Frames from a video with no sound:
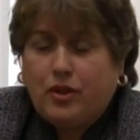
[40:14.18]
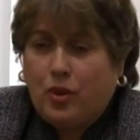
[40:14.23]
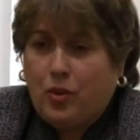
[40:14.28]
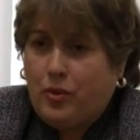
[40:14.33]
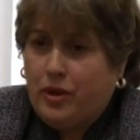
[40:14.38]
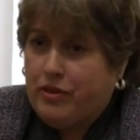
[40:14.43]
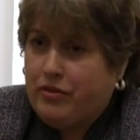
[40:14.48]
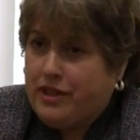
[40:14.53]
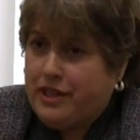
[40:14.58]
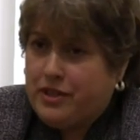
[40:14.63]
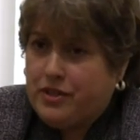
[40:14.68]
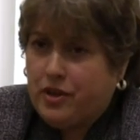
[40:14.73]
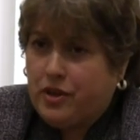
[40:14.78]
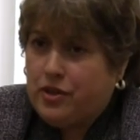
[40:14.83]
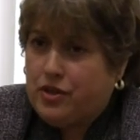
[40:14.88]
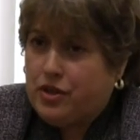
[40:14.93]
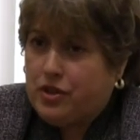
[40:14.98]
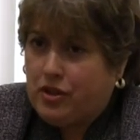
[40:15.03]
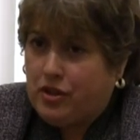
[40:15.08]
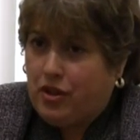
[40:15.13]
We
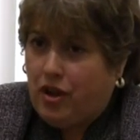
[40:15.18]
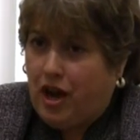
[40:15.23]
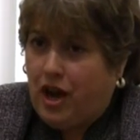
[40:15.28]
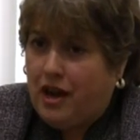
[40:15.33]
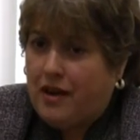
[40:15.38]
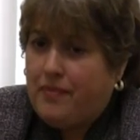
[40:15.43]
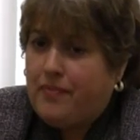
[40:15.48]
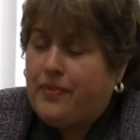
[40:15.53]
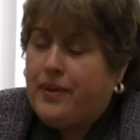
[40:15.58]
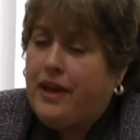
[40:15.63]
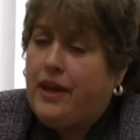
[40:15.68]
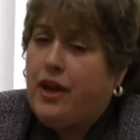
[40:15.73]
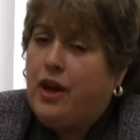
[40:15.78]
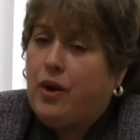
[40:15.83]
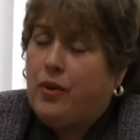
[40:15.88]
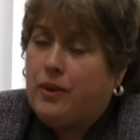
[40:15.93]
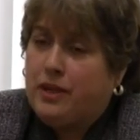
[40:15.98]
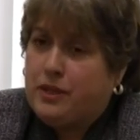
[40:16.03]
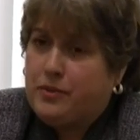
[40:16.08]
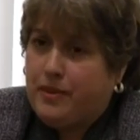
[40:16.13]
researched the law,
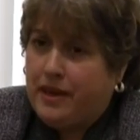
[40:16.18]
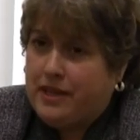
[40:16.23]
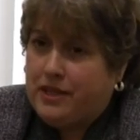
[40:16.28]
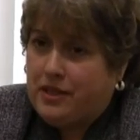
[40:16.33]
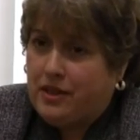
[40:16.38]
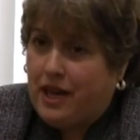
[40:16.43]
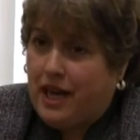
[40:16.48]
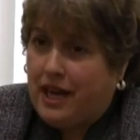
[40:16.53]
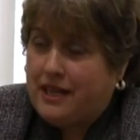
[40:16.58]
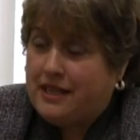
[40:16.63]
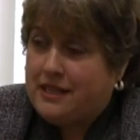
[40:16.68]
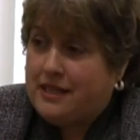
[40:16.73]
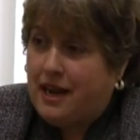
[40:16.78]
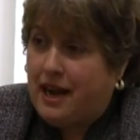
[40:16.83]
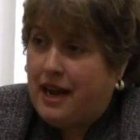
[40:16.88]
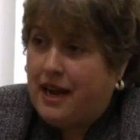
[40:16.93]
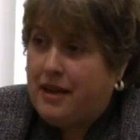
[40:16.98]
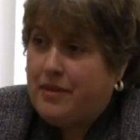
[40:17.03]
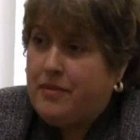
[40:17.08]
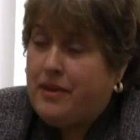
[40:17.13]
we spent a lot of
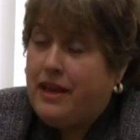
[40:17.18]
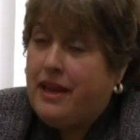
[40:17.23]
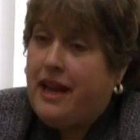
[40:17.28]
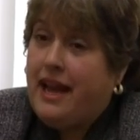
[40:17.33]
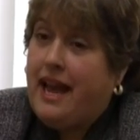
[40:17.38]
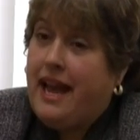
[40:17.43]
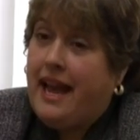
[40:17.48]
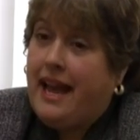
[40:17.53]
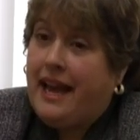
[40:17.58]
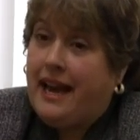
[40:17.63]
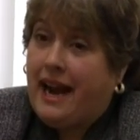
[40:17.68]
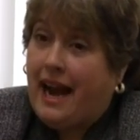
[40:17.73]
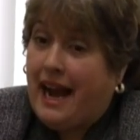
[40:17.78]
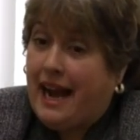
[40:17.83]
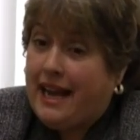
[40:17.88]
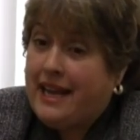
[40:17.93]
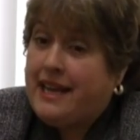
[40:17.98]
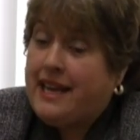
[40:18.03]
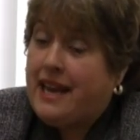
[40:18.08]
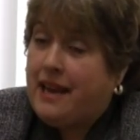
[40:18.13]
time, and
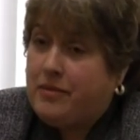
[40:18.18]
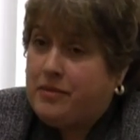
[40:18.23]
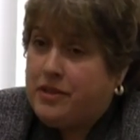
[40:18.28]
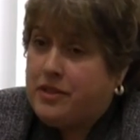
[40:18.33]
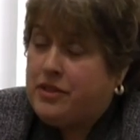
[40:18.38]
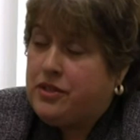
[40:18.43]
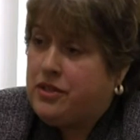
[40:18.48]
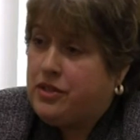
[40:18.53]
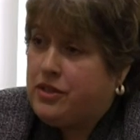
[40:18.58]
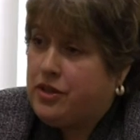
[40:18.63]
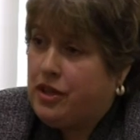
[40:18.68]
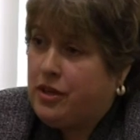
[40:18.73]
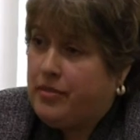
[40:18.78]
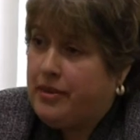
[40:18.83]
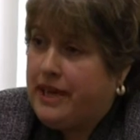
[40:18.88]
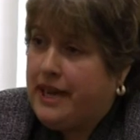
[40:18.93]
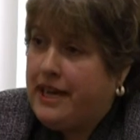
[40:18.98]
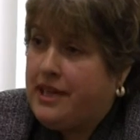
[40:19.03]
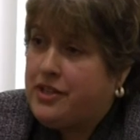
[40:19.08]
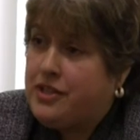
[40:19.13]
I came to the
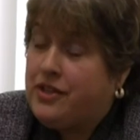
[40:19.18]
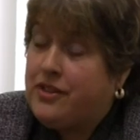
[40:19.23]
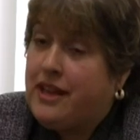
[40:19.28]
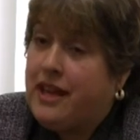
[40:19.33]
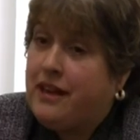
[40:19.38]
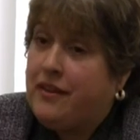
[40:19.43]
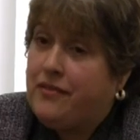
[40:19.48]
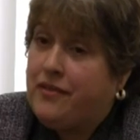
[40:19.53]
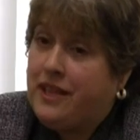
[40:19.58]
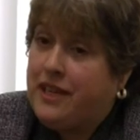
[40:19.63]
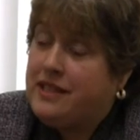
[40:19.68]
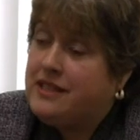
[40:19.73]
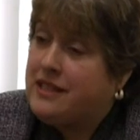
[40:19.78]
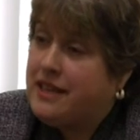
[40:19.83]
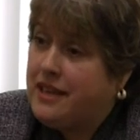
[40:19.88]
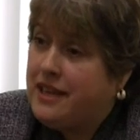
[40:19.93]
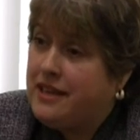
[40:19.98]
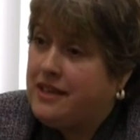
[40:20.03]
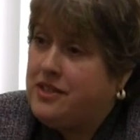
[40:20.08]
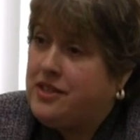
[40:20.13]
determination that if these
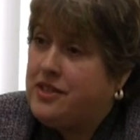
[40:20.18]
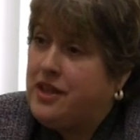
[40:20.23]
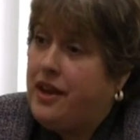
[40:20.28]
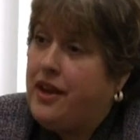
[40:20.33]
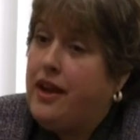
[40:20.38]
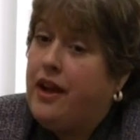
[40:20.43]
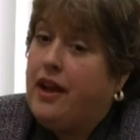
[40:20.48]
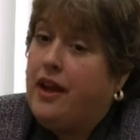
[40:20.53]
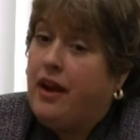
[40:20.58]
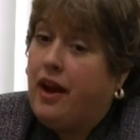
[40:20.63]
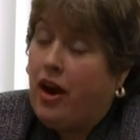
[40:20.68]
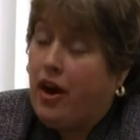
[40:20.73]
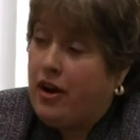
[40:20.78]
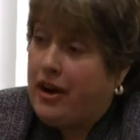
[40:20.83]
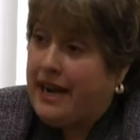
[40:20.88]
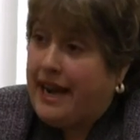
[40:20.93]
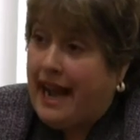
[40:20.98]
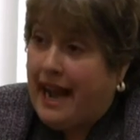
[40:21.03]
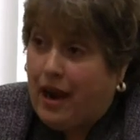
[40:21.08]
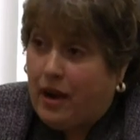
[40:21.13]
kids are
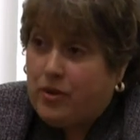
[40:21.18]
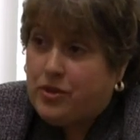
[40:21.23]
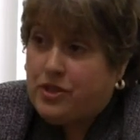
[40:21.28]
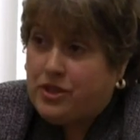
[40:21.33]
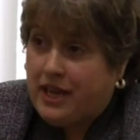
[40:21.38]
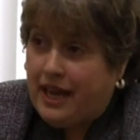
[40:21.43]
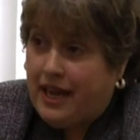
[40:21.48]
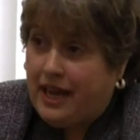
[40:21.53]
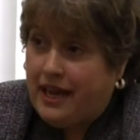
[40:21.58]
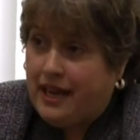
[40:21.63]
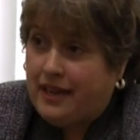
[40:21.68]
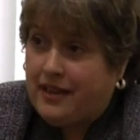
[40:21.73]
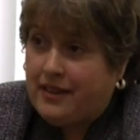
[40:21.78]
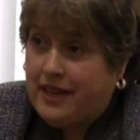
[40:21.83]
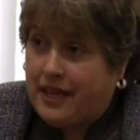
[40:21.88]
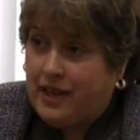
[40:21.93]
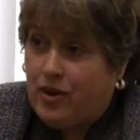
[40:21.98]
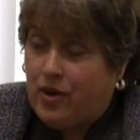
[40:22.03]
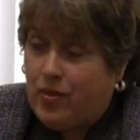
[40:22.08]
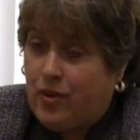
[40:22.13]
now saying
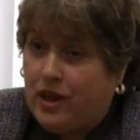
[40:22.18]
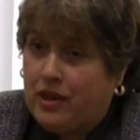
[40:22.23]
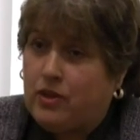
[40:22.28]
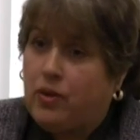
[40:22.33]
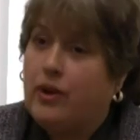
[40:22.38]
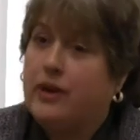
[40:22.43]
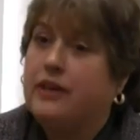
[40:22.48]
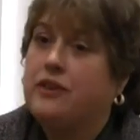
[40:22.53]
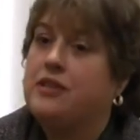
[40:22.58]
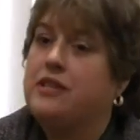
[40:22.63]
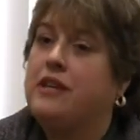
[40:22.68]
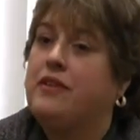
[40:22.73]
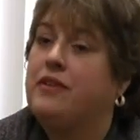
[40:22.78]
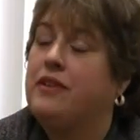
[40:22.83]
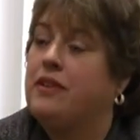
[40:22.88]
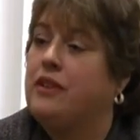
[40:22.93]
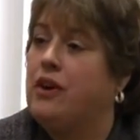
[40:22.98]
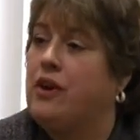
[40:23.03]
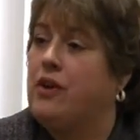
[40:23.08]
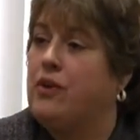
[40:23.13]
they don't want lawyers,
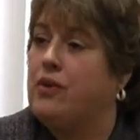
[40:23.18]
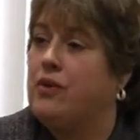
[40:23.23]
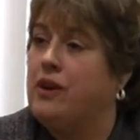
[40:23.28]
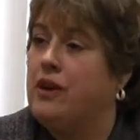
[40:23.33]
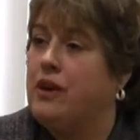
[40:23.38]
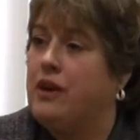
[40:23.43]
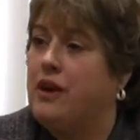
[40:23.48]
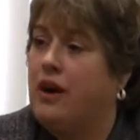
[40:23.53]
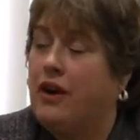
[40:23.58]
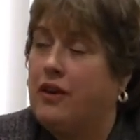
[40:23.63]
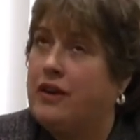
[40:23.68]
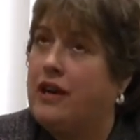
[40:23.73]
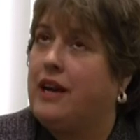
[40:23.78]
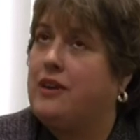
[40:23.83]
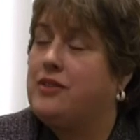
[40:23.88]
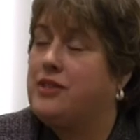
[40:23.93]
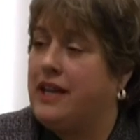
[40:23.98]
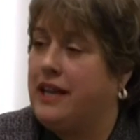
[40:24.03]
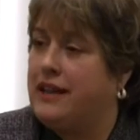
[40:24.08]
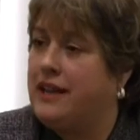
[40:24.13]
even though they
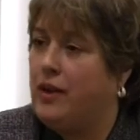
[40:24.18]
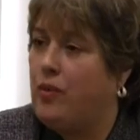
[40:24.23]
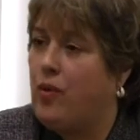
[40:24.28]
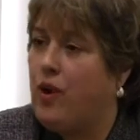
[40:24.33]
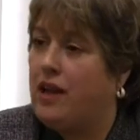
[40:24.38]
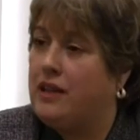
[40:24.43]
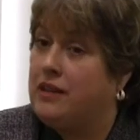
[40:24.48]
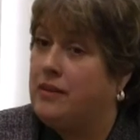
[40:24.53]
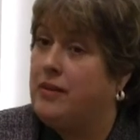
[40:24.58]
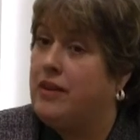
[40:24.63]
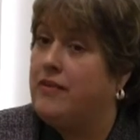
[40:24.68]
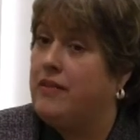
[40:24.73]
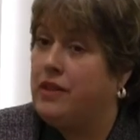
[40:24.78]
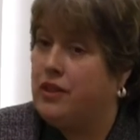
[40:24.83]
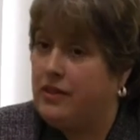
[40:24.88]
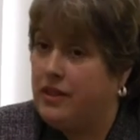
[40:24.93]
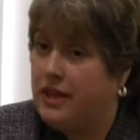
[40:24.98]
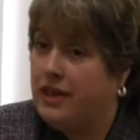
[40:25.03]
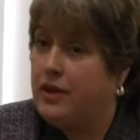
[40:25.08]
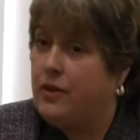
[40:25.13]

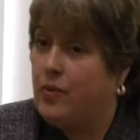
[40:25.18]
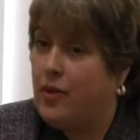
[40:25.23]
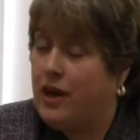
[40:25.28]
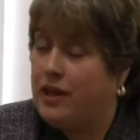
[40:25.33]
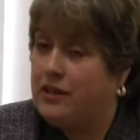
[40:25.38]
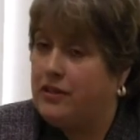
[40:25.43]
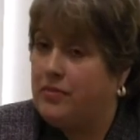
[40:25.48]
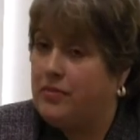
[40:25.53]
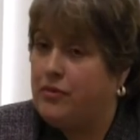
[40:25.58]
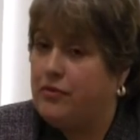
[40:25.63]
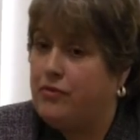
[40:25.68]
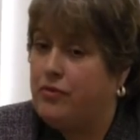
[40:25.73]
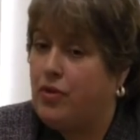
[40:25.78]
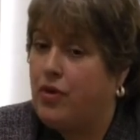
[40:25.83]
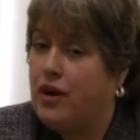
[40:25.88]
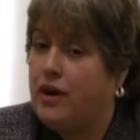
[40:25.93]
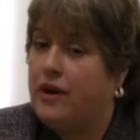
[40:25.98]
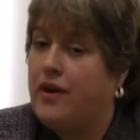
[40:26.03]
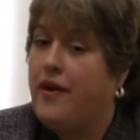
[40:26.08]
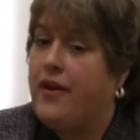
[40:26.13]
didn't want them
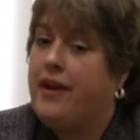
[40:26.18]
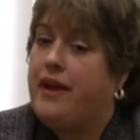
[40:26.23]
before,